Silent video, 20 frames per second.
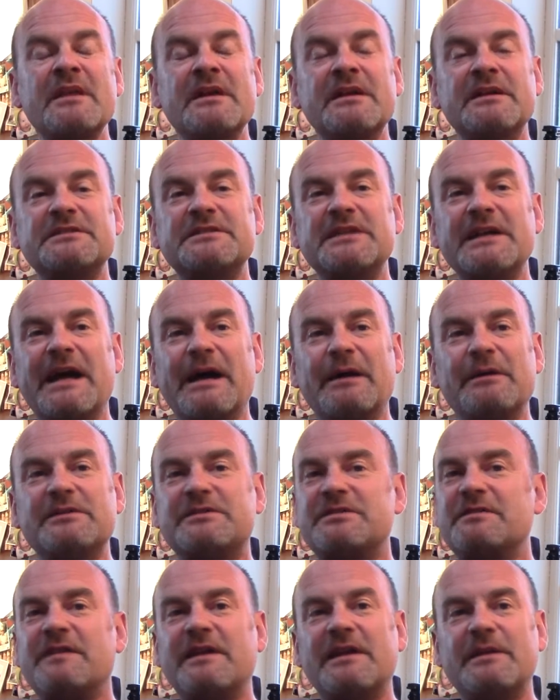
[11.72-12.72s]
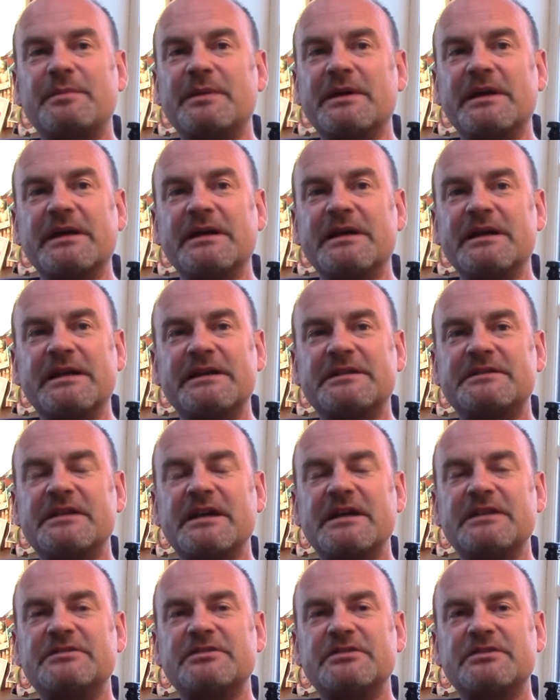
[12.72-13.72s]
see how it's developing, and it
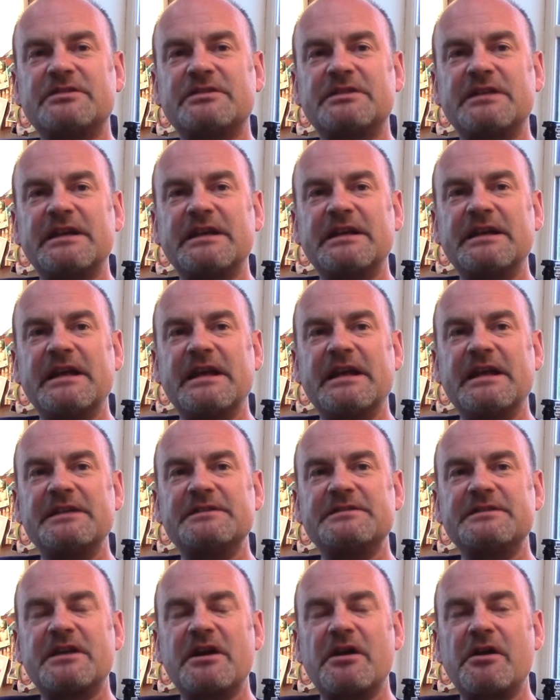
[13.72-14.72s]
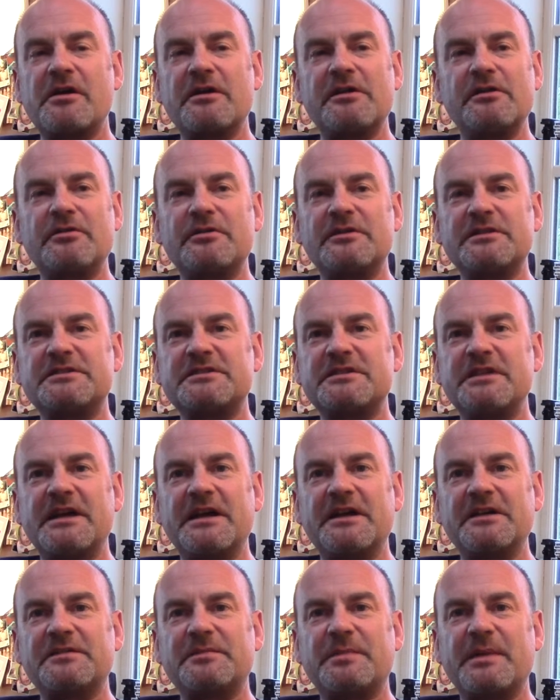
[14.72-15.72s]
is going along at a
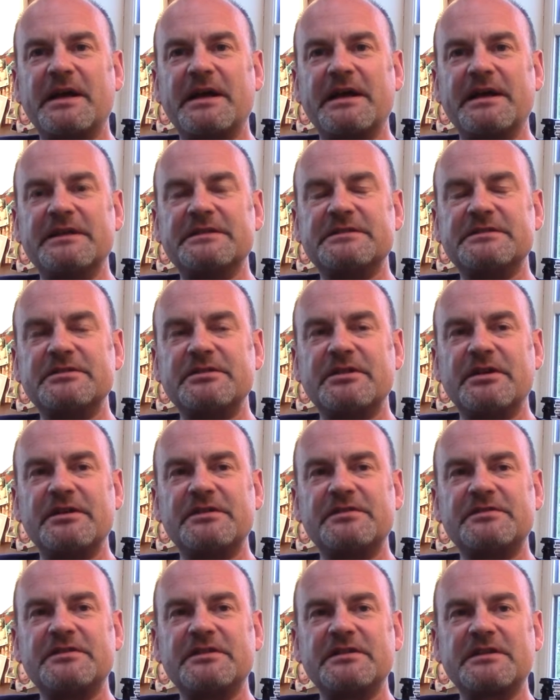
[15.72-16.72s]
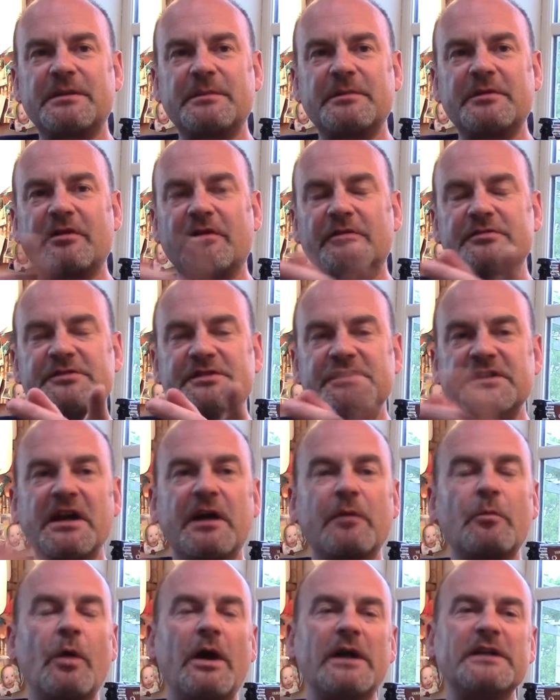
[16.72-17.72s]
snail's pace. You know, it's still coming across as a
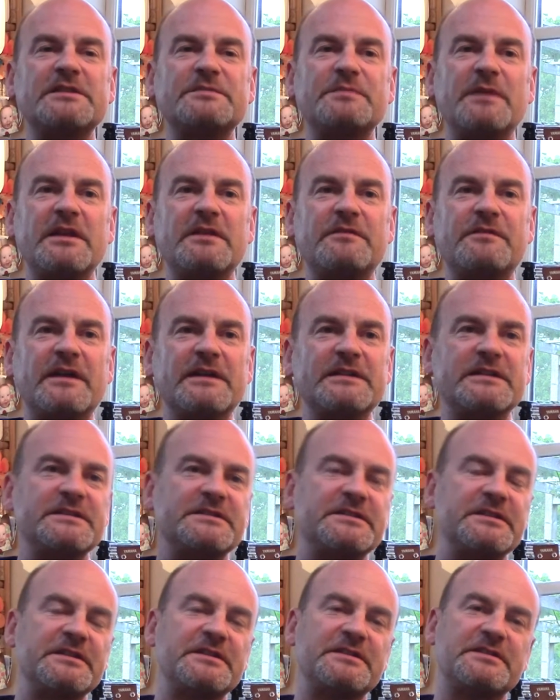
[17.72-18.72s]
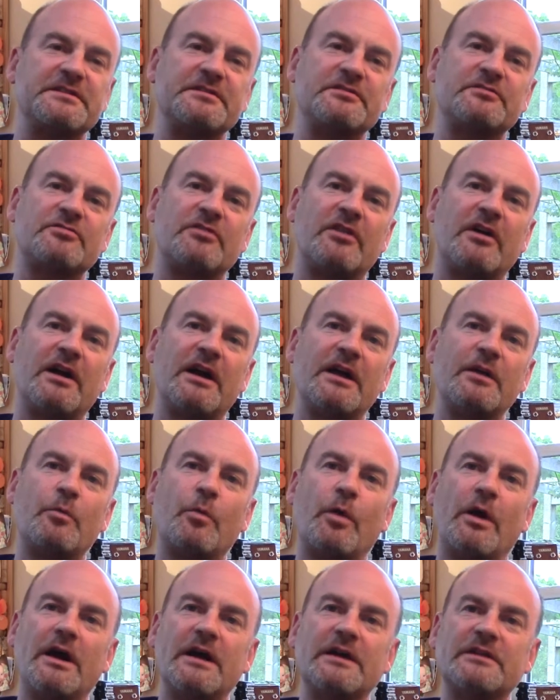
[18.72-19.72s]
young wine, despite the fact it's a dry
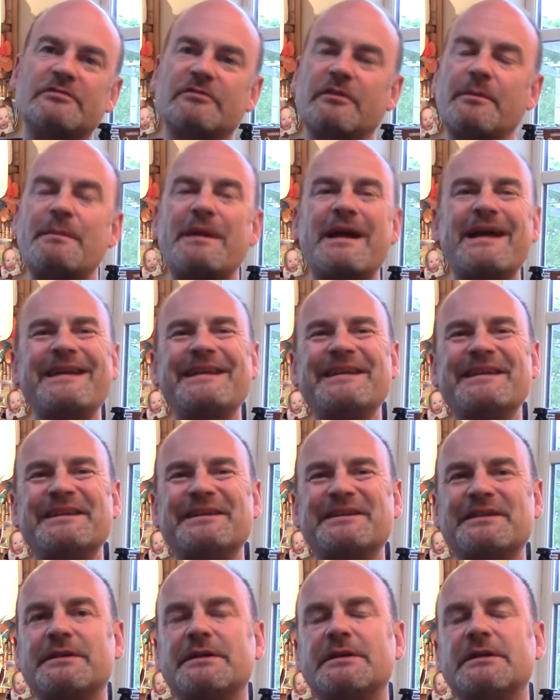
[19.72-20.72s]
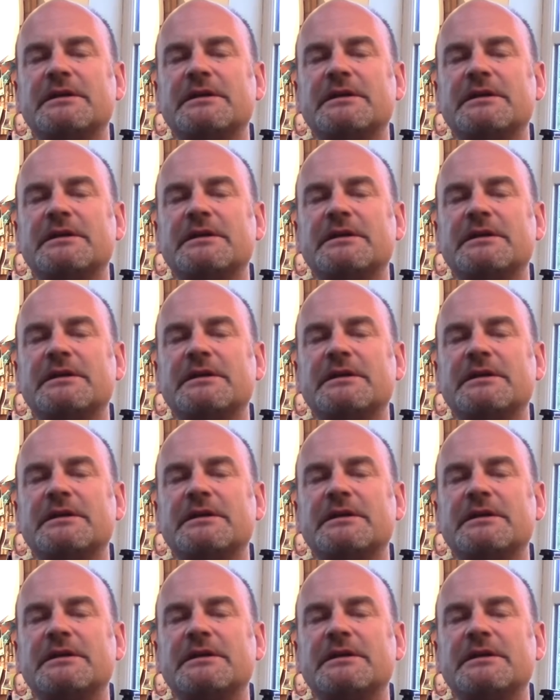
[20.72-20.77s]
white Romanian